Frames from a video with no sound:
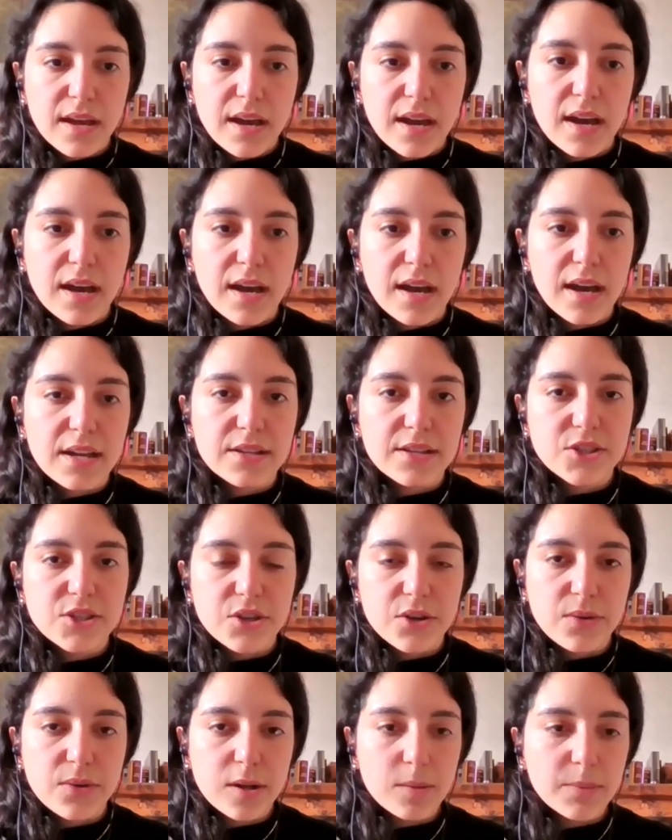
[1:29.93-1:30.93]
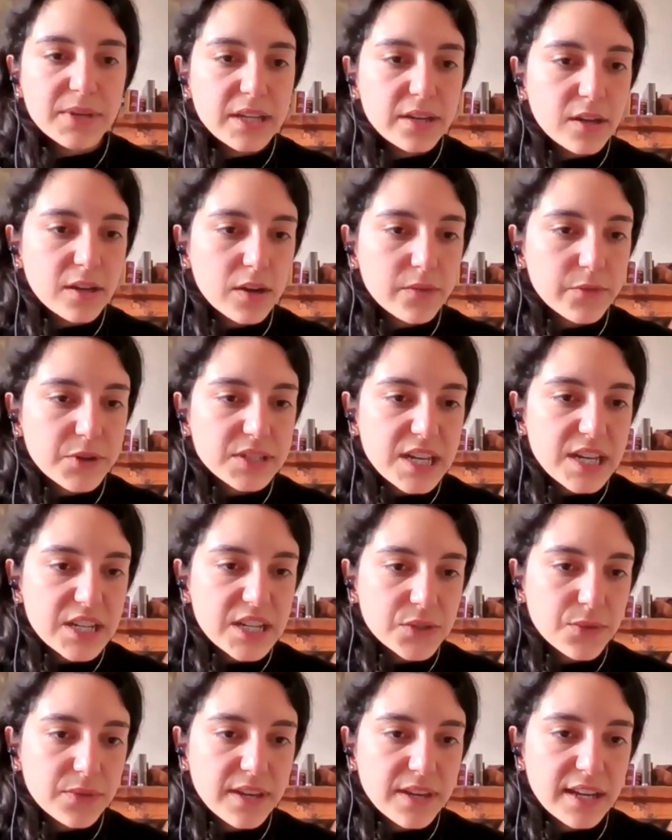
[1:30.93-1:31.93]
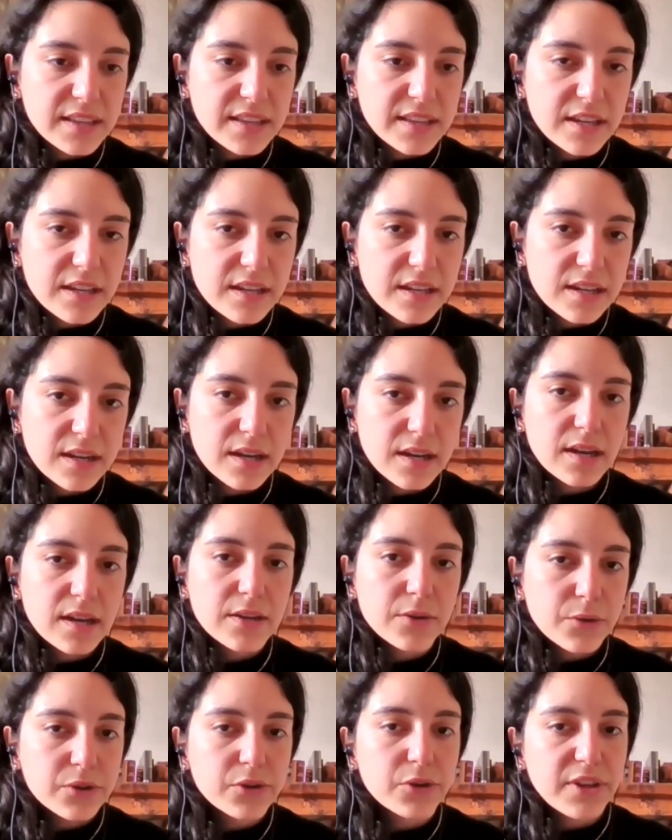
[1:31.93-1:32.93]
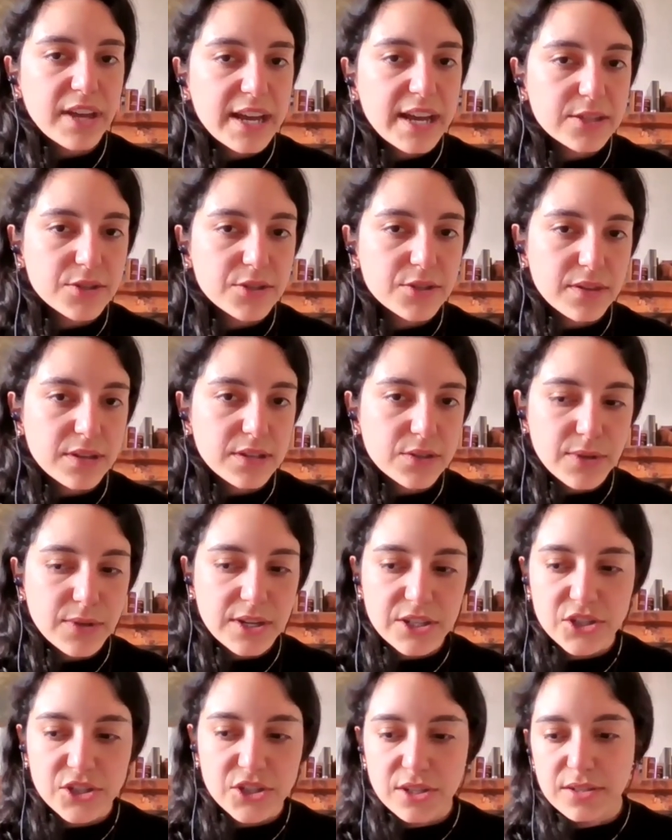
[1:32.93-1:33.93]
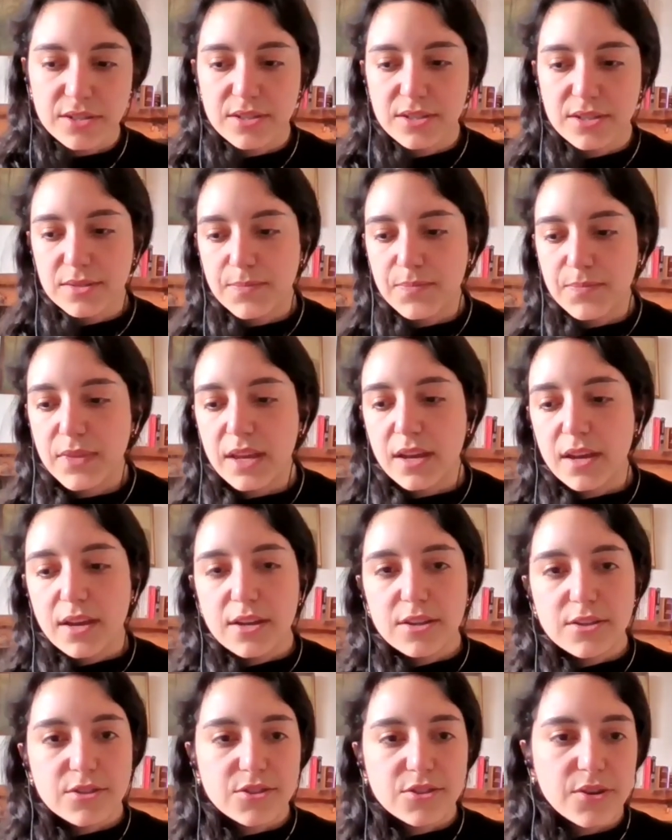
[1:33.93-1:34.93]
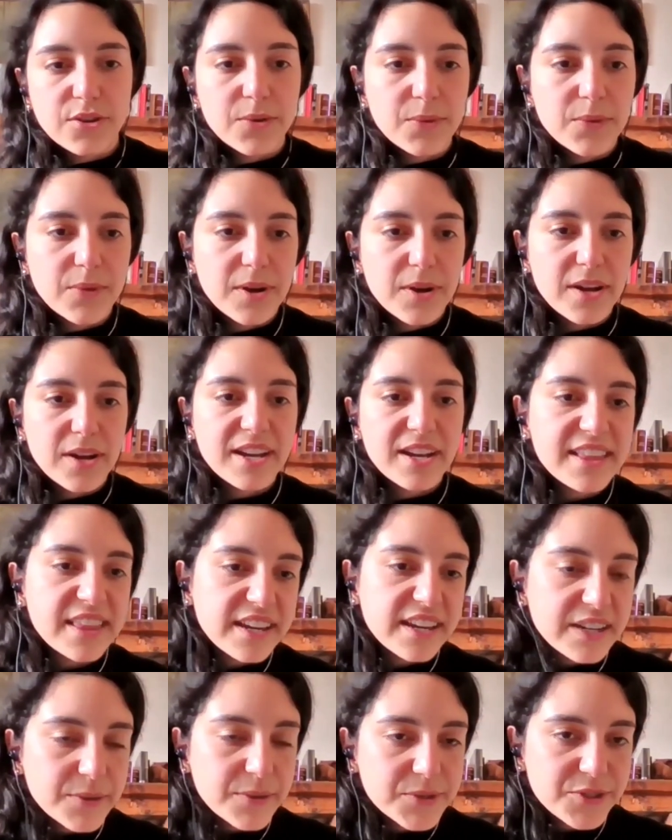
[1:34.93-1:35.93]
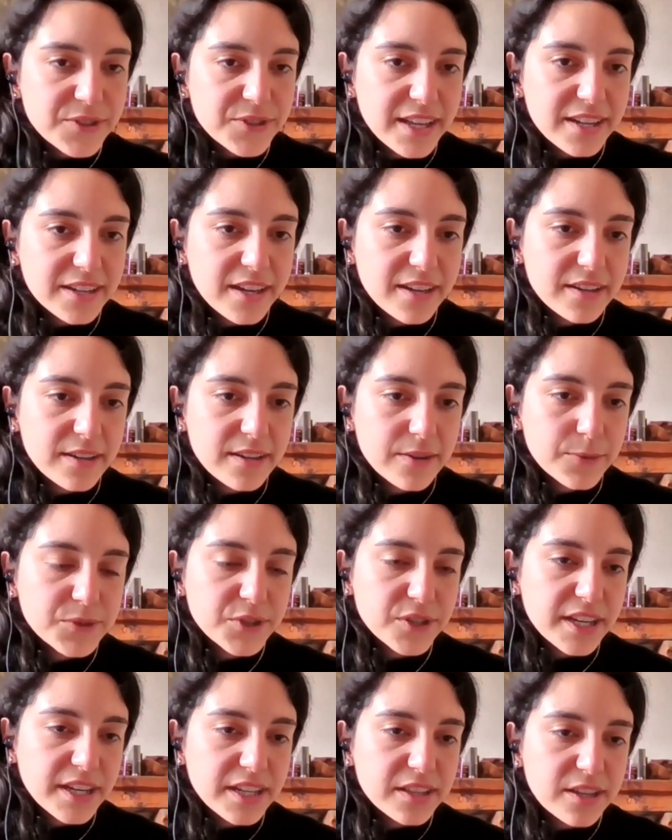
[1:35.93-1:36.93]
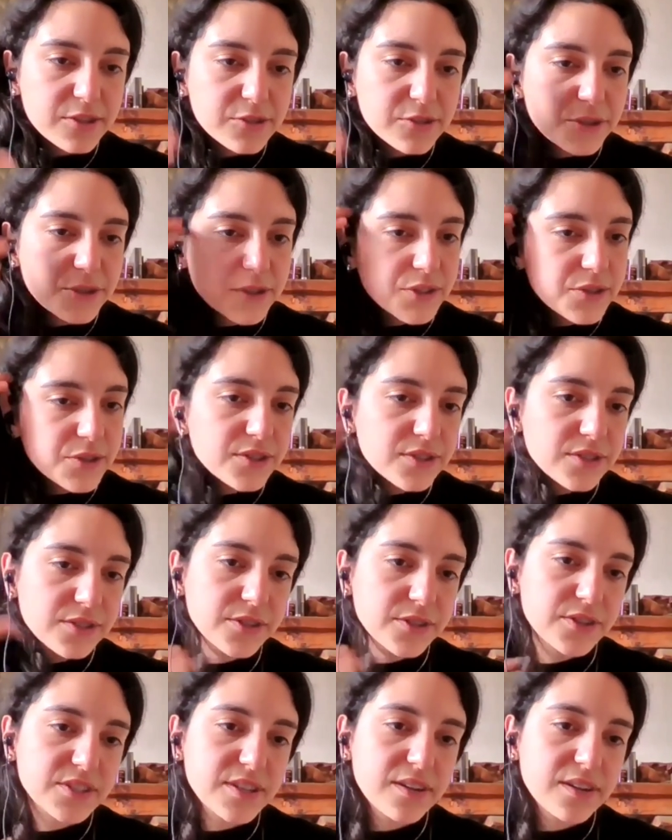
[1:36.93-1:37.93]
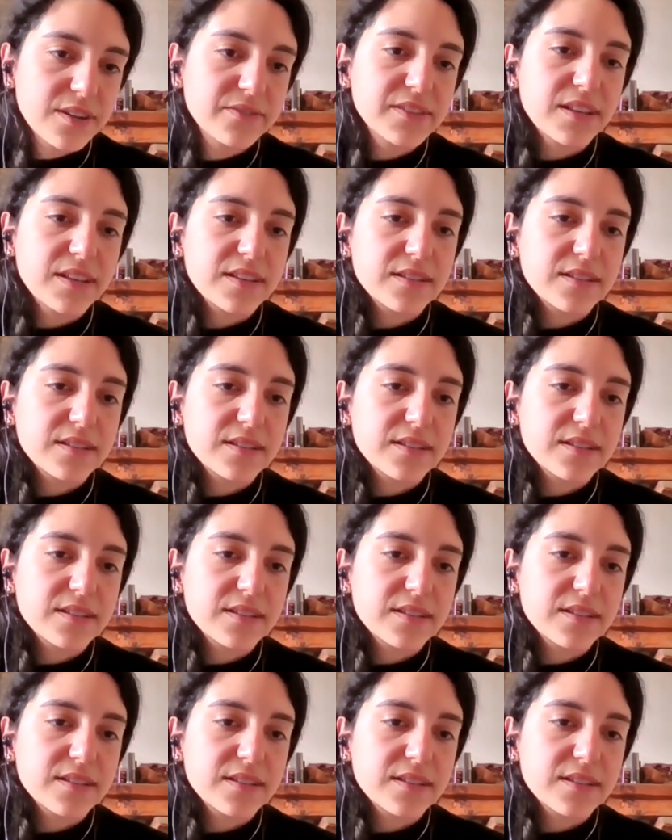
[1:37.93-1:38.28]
and so I'll be in conversation with Katerina in order to answer these questions. So, Katerina, would you like to introduce yourself? Tell